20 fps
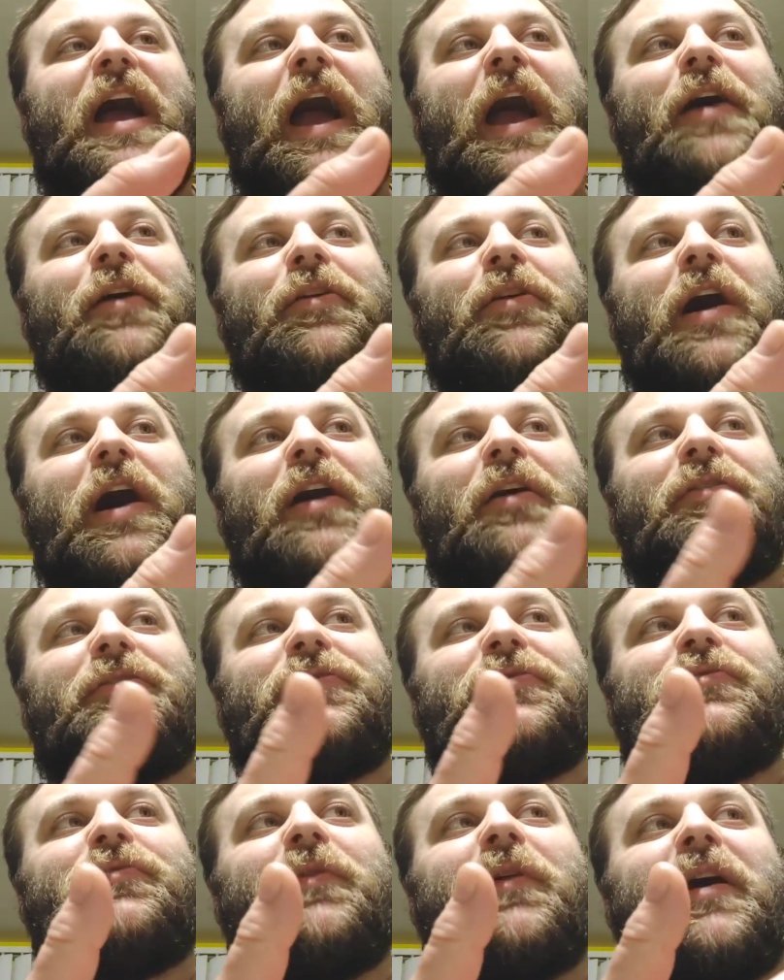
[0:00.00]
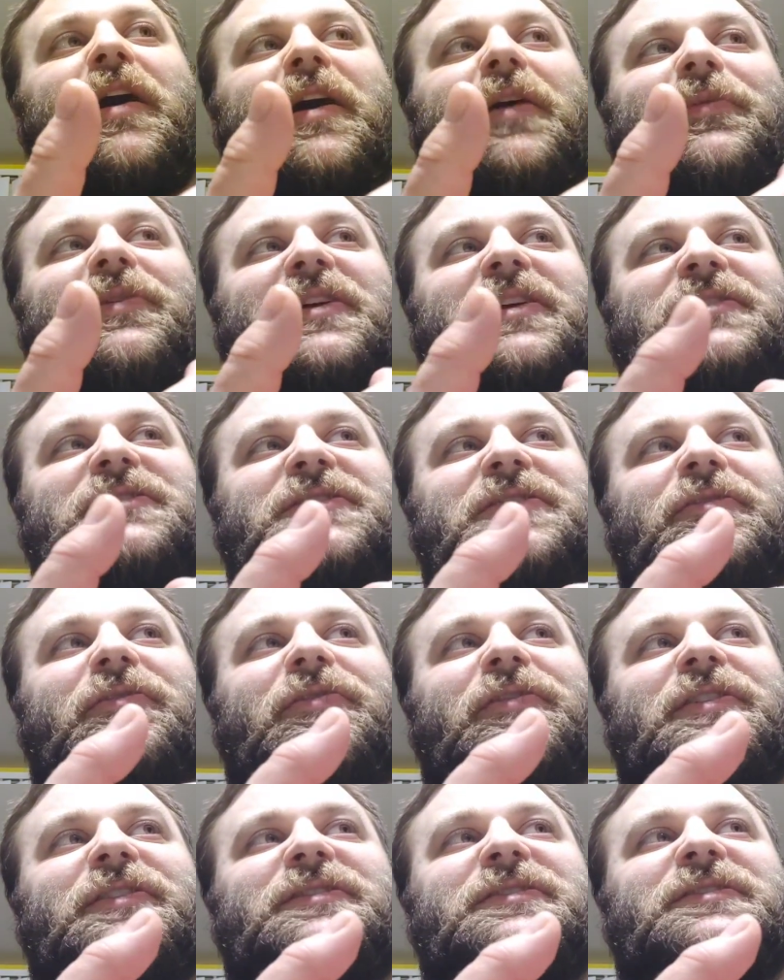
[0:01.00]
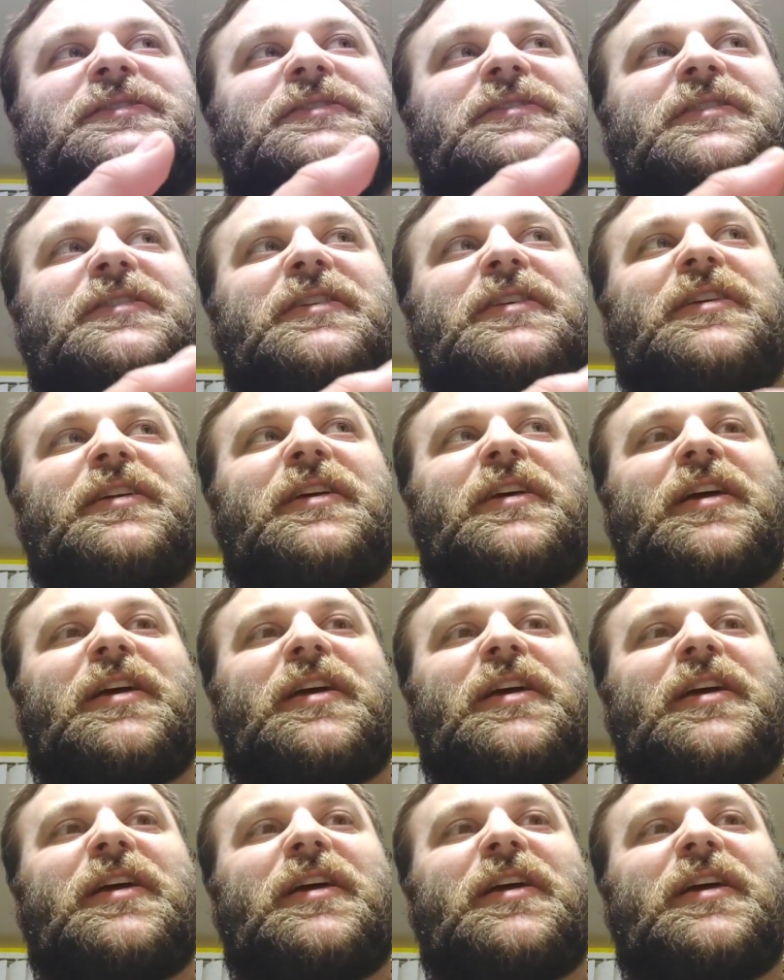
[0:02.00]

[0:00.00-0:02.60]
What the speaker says: I don't know how you would consider this